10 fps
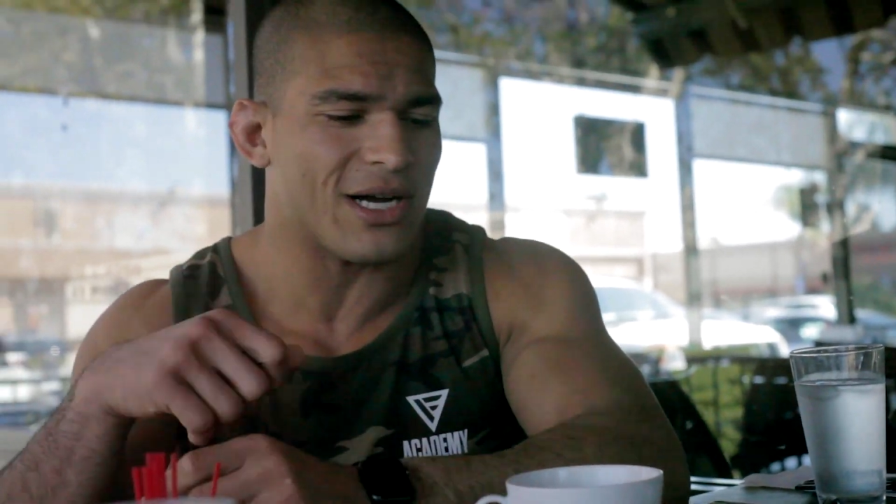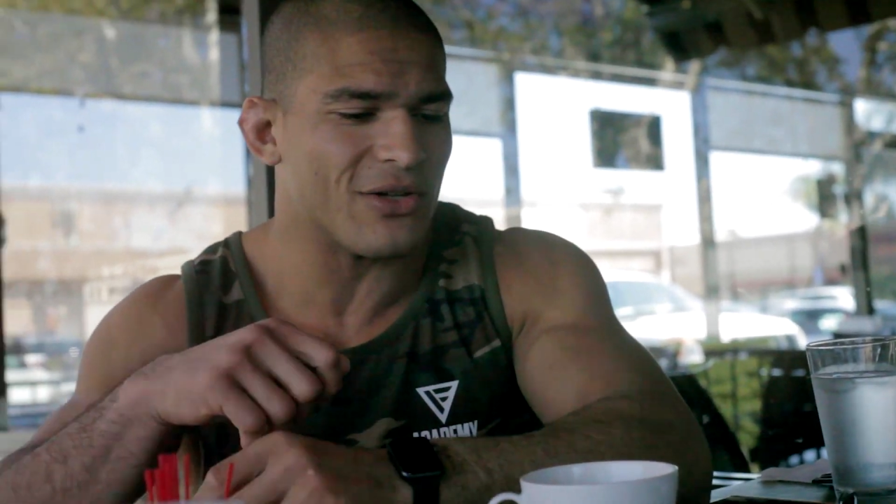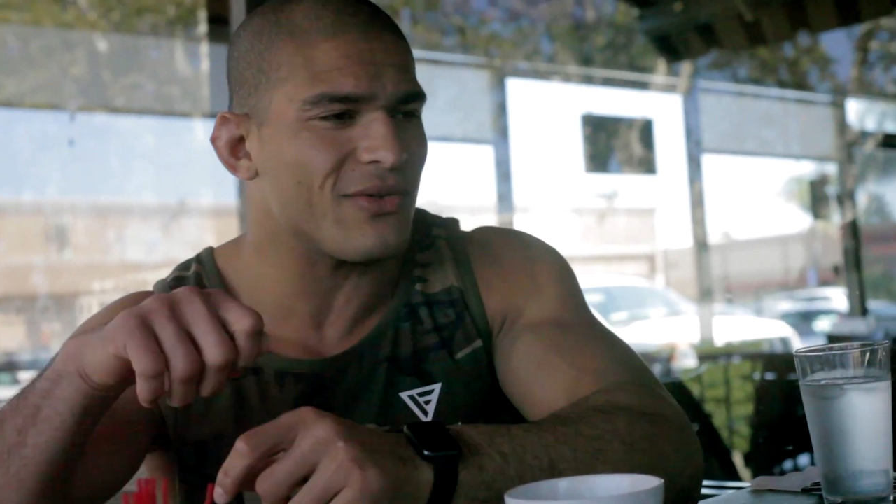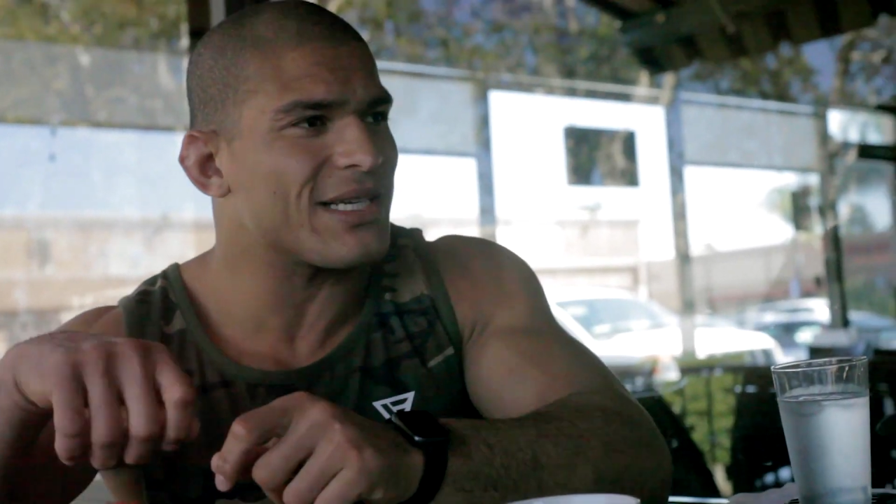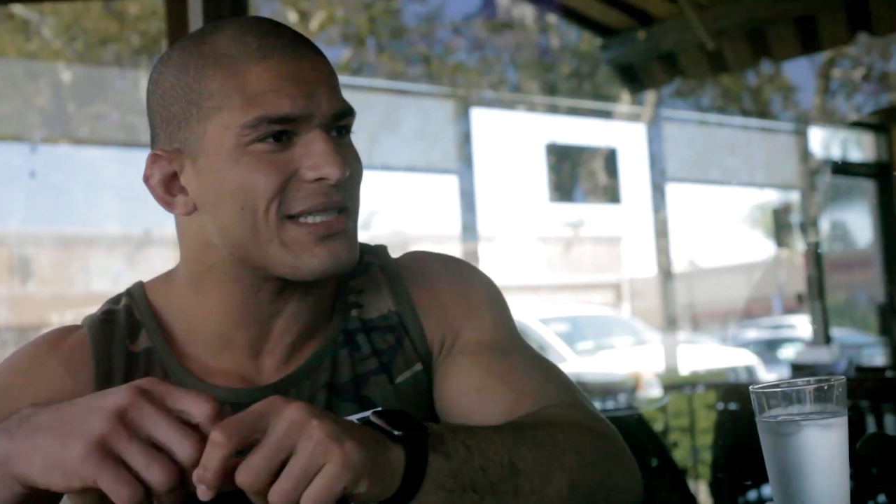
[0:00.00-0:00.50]

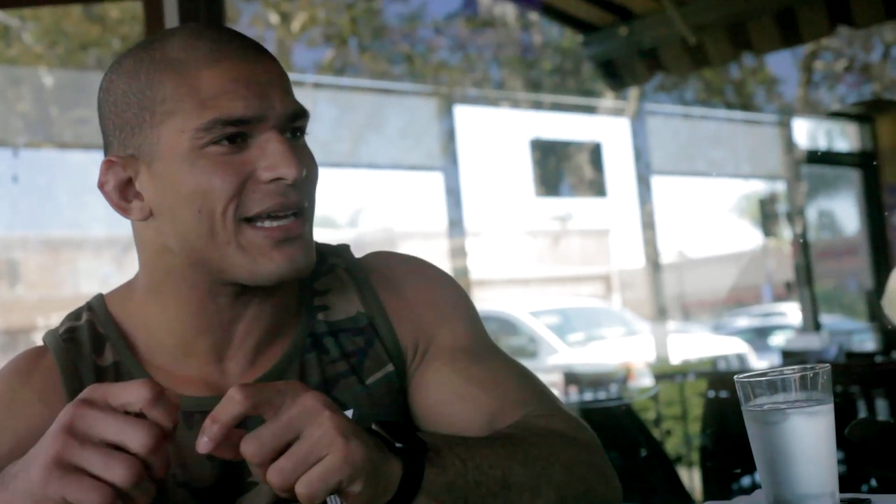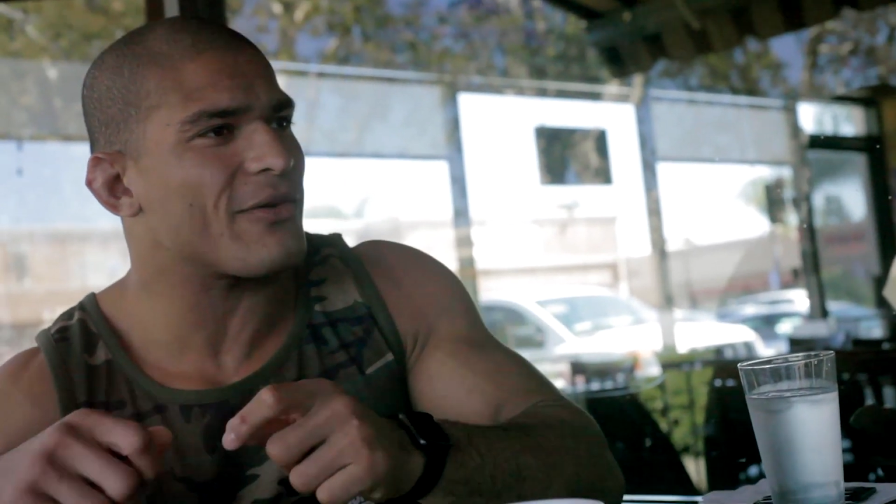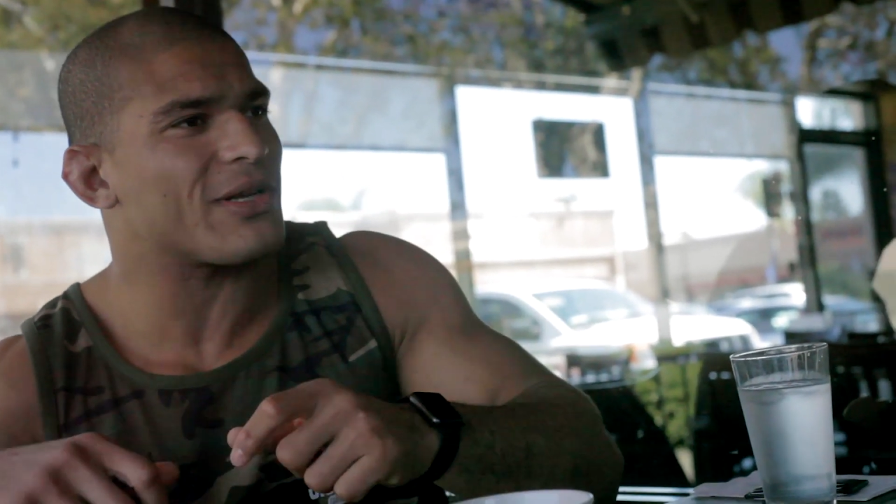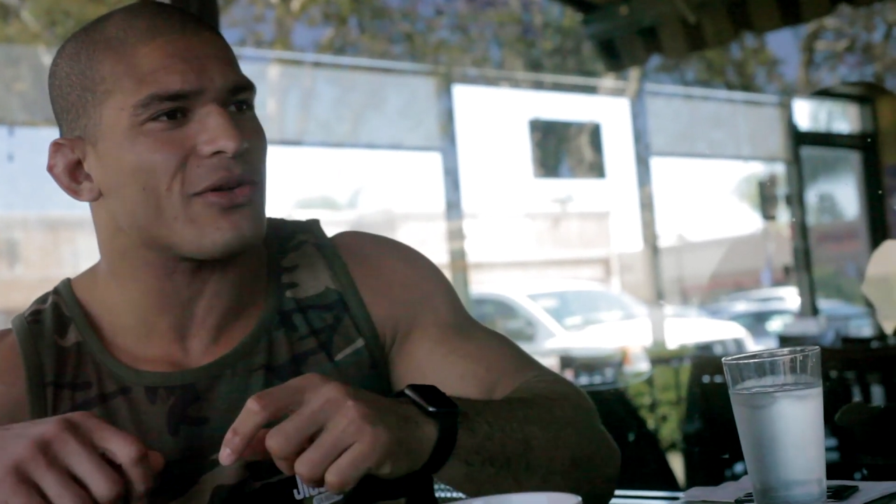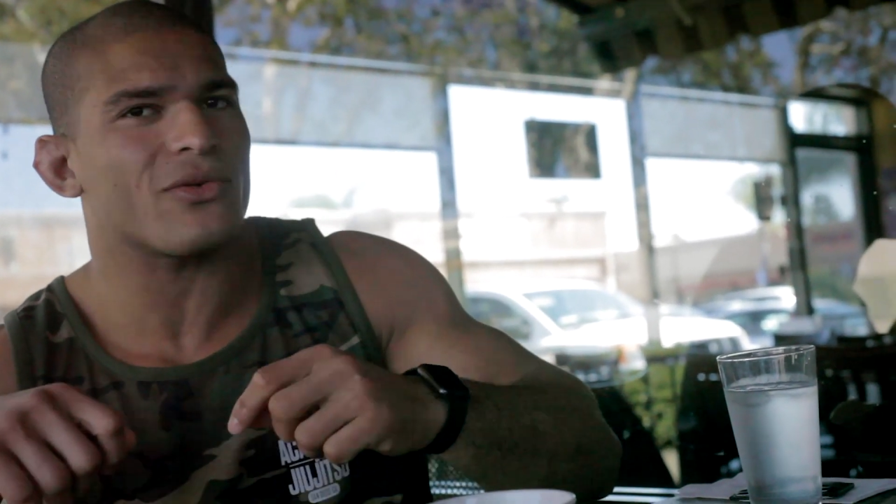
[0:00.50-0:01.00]
how do i
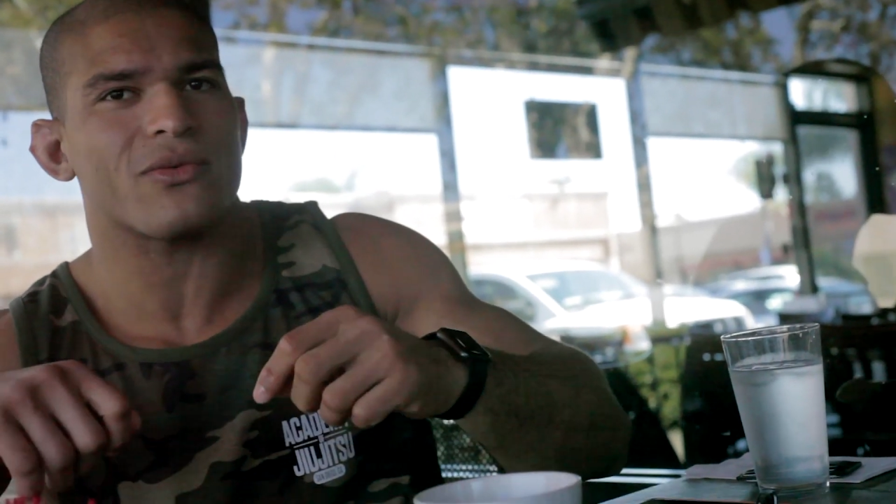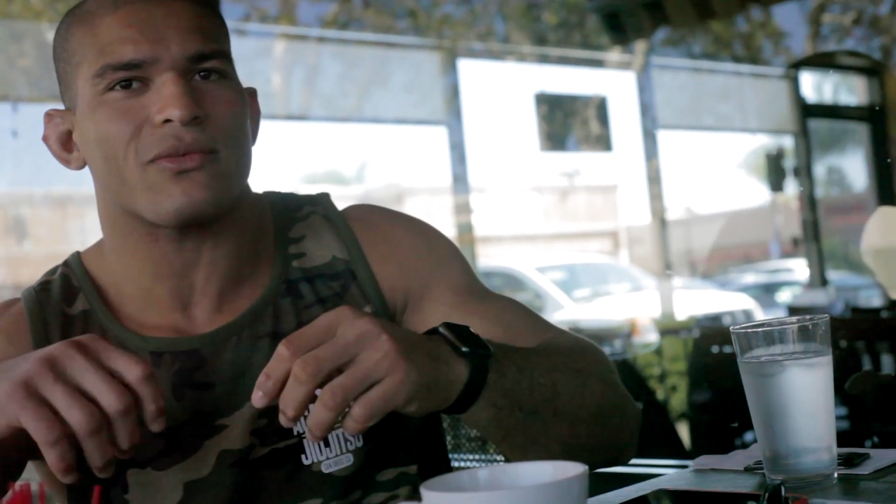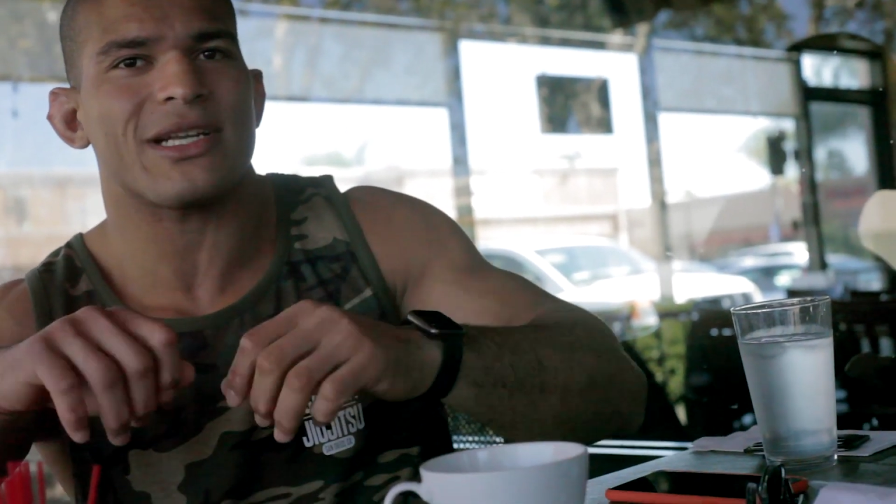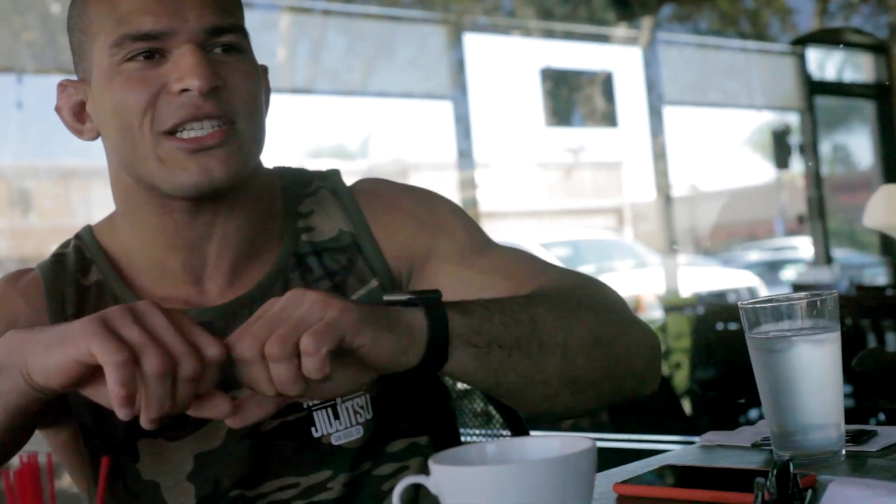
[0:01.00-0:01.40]
say when you when